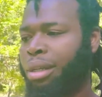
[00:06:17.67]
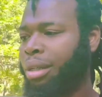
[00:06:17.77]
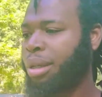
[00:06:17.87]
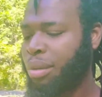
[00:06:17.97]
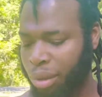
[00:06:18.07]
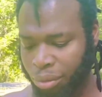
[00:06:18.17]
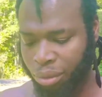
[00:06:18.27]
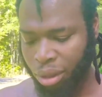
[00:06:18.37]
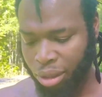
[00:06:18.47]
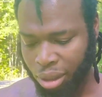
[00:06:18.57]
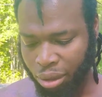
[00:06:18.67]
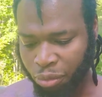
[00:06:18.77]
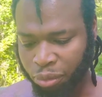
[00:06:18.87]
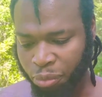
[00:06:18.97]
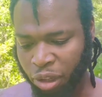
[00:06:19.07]
of
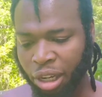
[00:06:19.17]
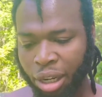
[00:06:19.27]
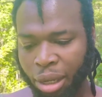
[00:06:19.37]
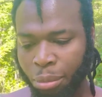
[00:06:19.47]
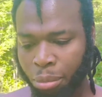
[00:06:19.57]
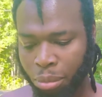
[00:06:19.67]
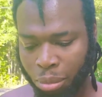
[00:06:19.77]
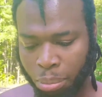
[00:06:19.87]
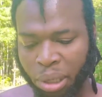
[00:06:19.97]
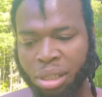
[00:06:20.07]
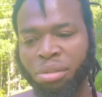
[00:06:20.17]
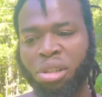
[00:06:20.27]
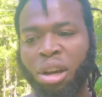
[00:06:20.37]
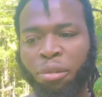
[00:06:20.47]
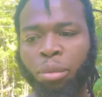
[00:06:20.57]
feeling that piece of
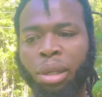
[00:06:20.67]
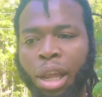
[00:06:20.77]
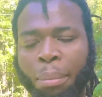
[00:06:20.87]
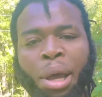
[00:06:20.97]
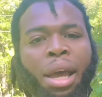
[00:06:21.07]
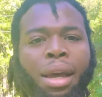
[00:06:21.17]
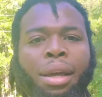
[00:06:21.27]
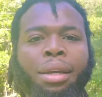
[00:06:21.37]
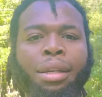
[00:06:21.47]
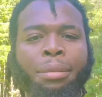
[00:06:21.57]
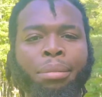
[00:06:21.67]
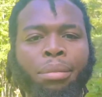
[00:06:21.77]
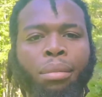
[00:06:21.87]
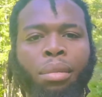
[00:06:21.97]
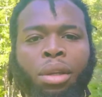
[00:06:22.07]
suffering, that pain.
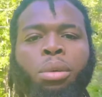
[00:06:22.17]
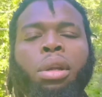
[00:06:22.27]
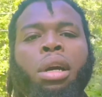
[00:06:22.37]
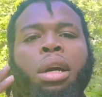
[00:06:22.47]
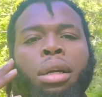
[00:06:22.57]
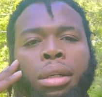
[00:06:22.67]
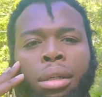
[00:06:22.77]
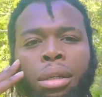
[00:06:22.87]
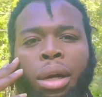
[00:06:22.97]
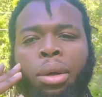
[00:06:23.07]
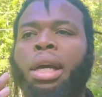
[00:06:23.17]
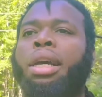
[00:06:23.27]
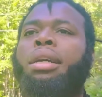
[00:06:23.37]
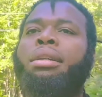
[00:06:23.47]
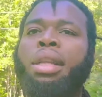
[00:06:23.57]
You learn,
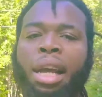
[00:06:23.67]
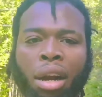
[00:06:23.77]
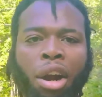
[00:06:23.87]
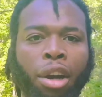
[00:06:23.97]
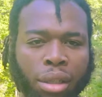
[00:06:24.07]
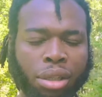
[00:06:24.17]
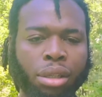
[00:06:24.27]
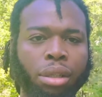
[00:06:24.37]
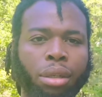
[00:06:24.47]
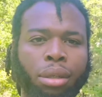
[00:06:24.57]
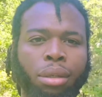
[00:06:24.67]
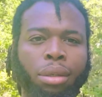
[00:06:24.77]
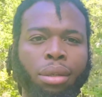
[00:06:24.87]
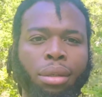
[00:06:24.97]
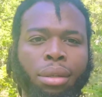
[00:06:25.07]
okay, that hurts.
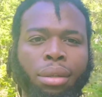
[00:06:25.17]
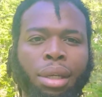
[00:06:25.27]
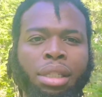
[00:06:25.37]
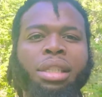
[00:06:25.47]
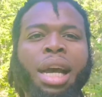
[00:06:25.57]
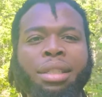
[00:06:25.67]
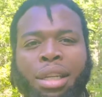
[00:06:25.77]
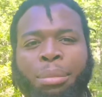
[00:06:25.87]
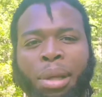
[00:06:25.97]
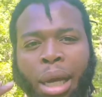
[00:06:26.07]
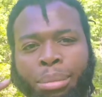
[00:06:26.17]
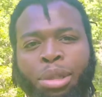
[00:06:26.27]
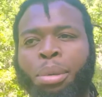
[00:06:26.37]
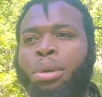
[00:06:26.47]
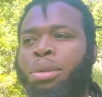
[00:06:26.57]
That's not something I'm
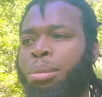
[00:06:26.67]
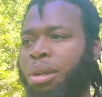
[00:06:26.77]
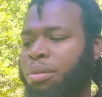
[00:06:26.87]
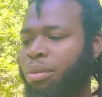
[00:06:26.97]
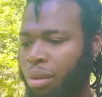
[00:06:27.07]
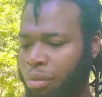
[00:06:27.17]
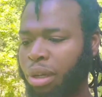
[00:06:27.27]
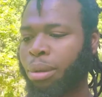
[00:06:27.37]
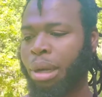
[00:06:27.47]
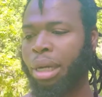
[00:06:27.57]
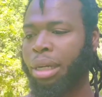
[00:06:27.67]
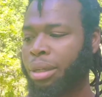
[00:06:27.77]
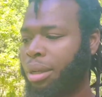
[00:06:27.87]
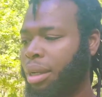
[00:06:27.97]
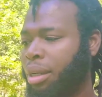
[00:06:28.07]
supposed to be feeling right
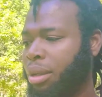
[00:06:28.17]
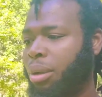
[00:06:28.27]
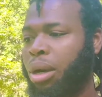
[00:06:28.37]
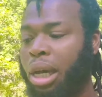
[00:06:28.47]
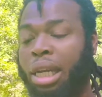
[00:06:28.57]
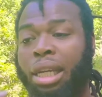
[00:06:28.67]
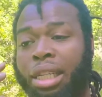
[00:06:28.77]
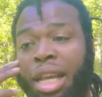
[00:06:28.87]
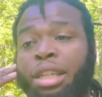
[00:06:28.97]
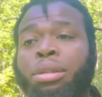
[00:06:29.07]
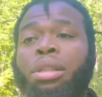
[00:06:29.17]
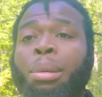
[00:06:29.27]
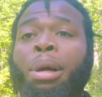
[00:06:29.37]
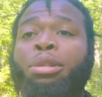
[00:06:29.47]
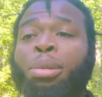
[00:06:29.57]
now. Or it is actually
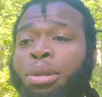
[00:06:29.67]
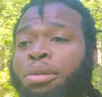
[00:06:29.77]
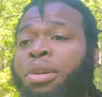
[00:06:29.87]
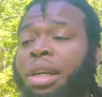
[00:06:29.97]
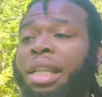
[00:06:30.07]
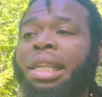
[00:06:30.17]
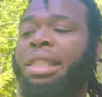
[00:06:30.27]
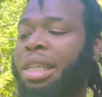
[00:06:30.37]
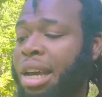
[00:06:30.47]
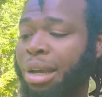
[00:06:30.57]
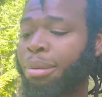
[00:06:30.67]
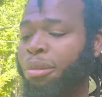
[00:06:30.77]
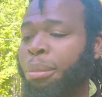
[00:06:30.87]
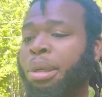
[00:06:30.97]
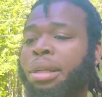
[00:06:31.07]
something I was supposed to feel at that time,
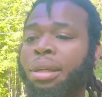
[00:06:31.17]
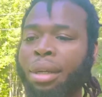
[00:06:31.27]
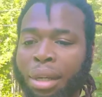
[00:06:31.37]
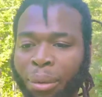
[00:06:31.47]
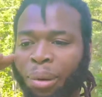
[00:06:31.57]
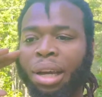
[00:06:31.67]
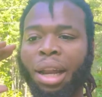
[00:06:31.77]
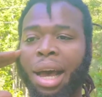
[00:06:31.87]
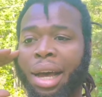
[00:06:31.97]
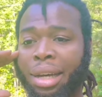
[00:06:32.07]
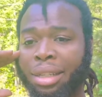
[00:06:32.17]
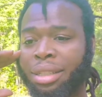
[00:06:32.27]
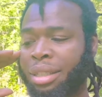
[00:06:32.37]
for me to realize